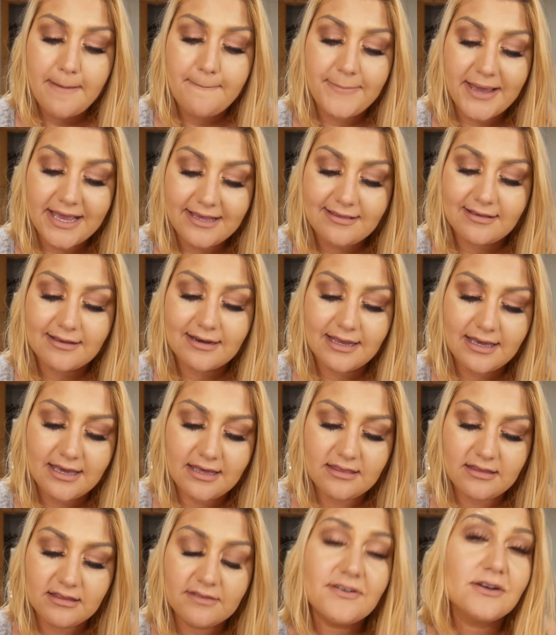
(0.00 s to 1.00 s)
Basically,
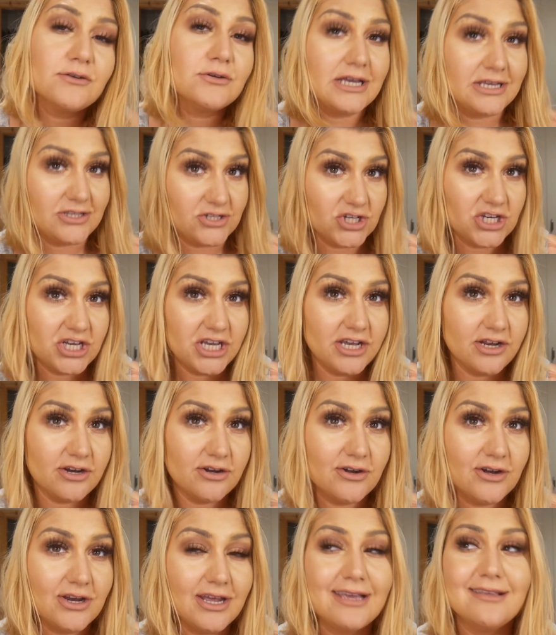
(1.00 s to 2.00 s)
this foundation
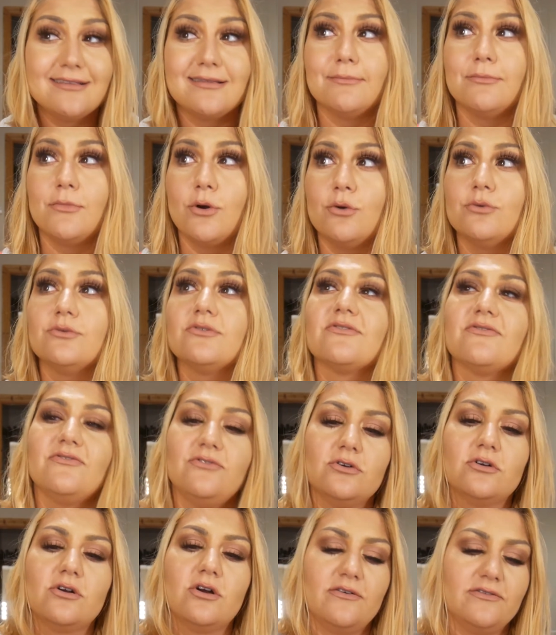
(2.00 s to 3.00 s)
here is the most
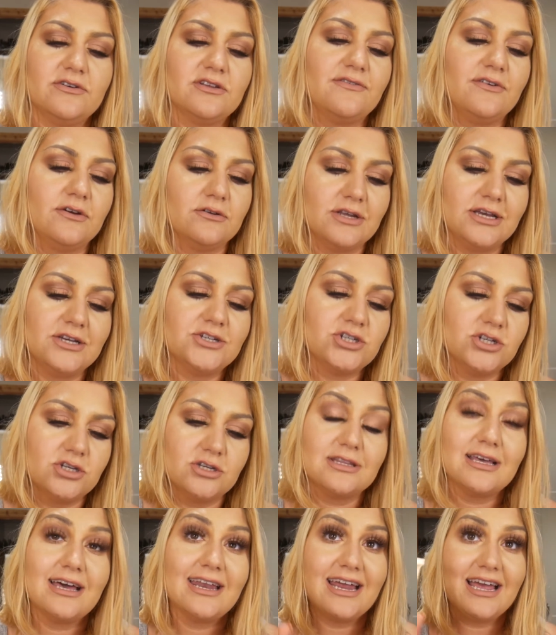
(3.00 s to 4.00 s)
full coverage
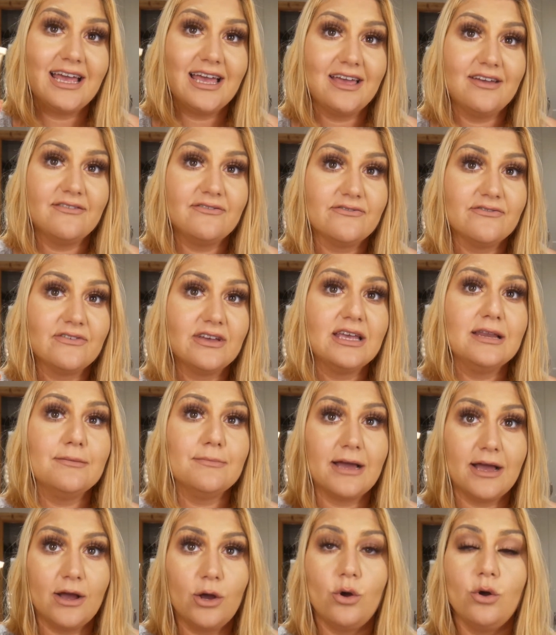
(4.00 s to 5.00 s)
foundation that I have in
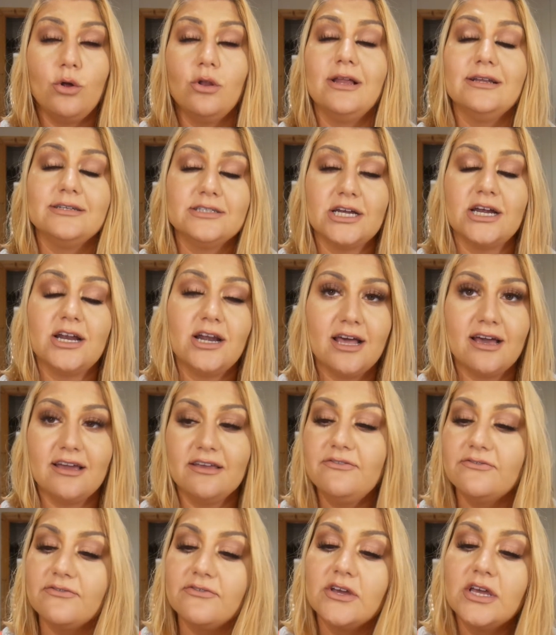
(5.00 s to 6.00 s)
my whole entire
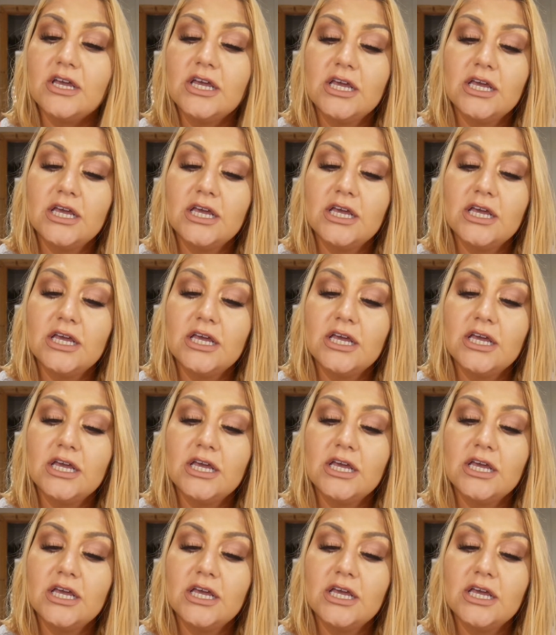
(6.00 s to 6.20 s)
life.